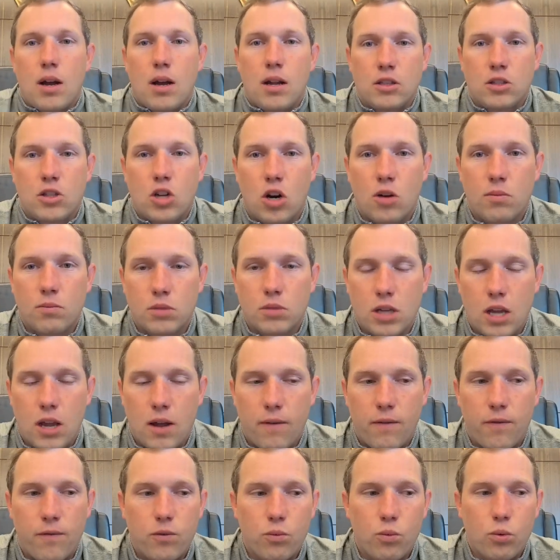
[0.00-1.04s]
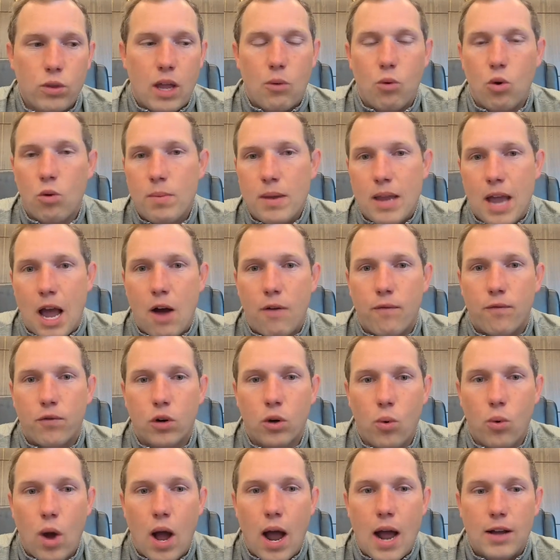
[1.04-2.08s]
in terms of that will be out for
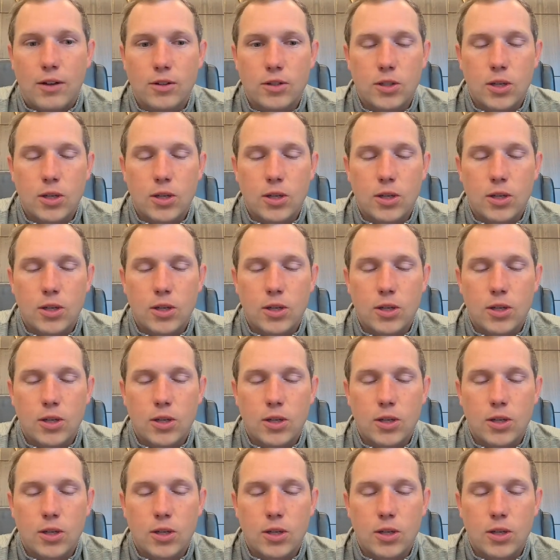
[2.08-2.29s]
a while.